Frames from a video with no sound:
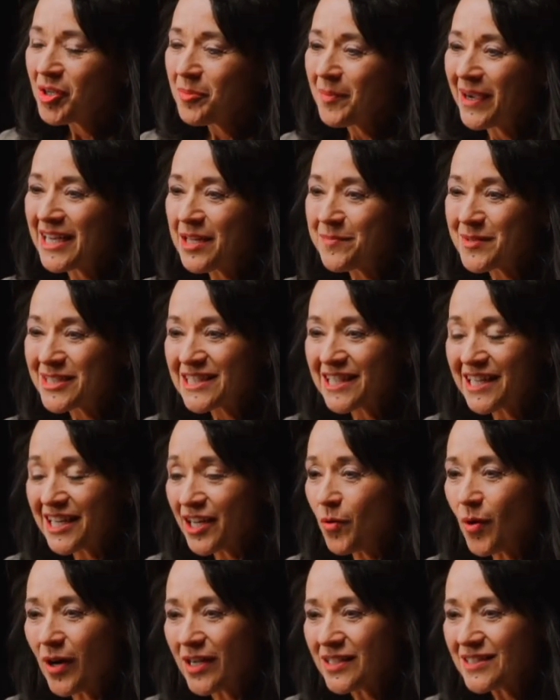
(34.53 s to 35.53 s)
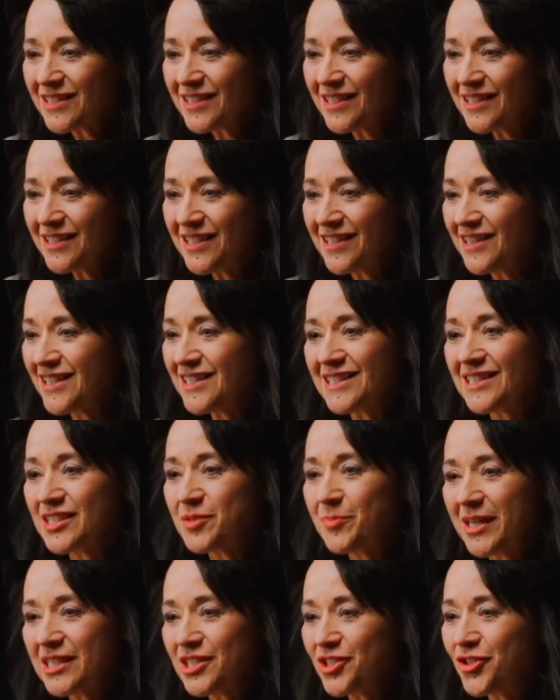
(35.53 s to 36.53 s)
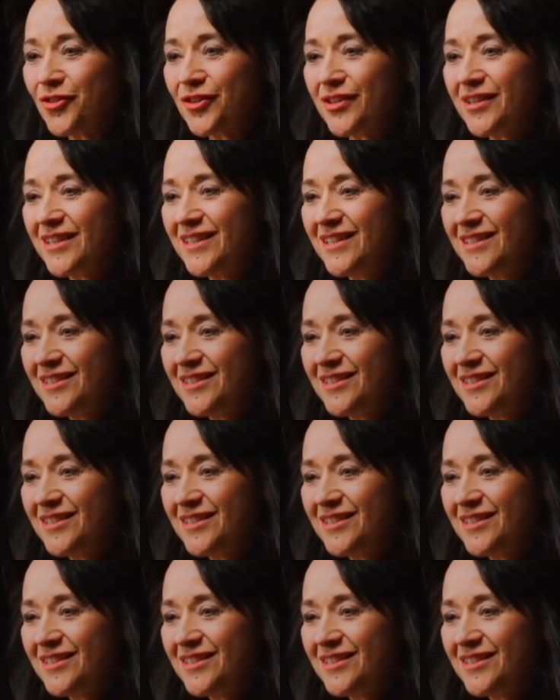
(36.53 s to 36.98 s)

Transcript: My name is Cindy Watson, and this is my story.